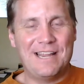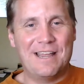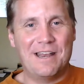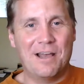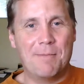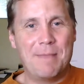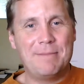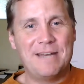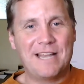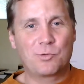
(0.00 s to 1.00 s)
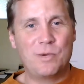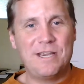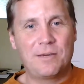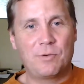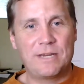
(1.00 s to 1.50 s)
and maybe next
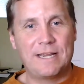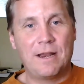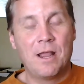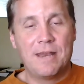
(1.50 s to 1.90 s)
week we can get.